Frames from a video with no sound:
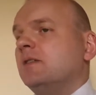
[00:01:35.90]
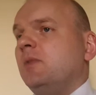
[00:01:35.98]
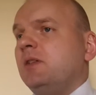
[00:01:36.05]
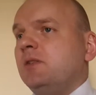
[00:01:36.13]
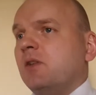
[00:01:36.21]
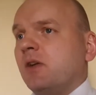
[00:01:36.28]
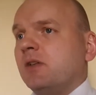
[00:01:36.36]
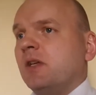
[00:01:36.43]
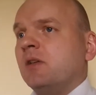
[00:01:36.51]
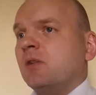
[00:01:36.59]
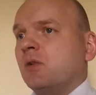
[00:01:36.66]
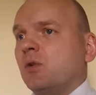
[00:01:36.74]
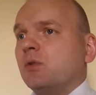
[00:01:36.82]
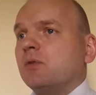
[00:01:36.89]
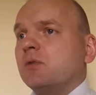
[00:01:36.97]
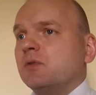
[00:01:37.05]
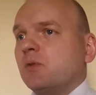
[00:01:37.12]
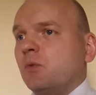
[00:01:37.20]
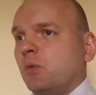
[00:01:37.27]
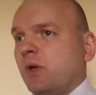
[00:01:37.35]
done in accordance
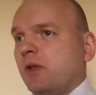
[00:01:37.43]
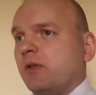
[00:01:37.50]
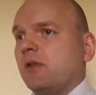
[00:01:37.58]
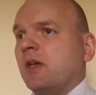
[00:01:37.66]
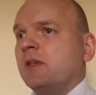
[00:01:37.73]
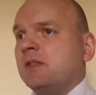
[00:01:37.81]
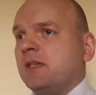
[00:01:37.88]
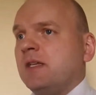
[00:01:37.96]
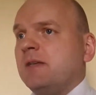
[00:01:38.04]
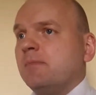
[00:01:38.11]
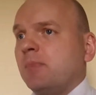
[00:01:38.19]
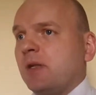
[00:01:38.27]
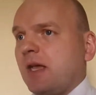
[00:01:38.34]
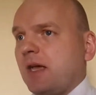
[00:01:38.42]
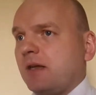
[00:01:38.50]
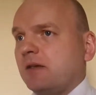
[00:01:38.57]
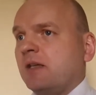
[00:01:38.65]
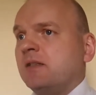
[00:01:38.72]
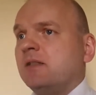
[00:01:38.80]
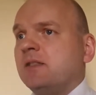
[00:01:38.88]
with a team plan
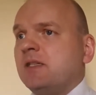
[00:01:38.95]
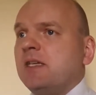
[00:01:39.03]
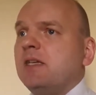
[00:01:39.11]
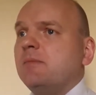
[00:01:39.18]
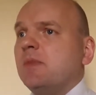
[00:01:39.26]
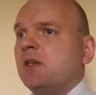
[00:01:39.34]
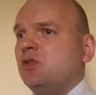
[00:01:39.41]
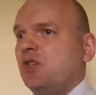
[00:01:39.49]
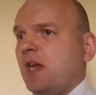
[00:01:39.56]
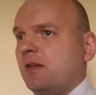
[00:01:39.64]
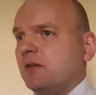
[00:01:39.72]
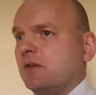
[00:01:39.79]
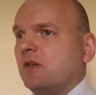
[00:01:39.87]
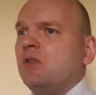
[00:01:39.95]
and a team agenda,